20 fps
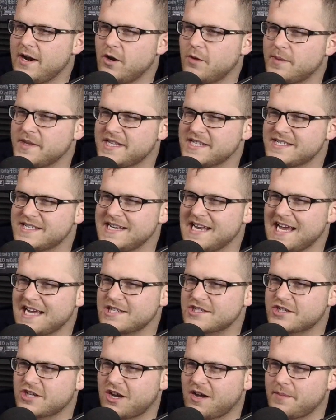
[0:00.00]
I know, but this
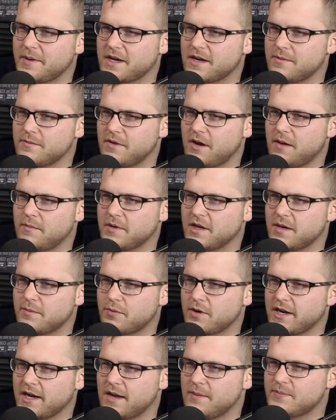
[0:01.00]
next topic I'm, I'm going to
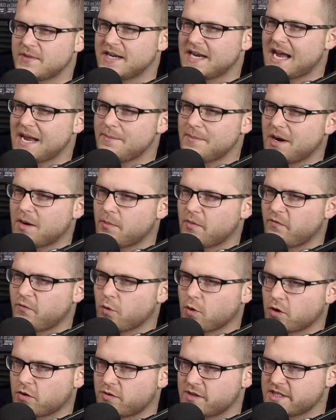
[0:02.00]
bring up The Nightmare
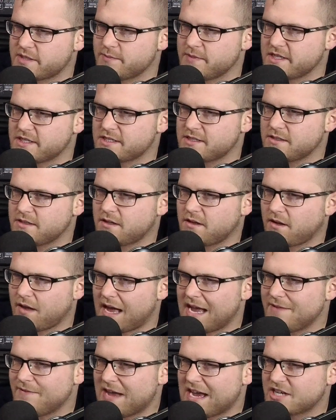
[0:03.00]
Before Christmas
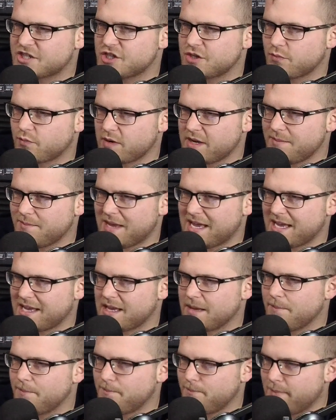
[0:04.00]
live action
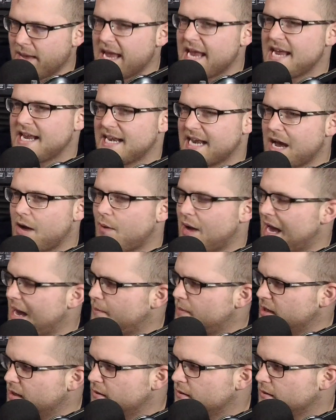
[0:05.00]
remake may now happen.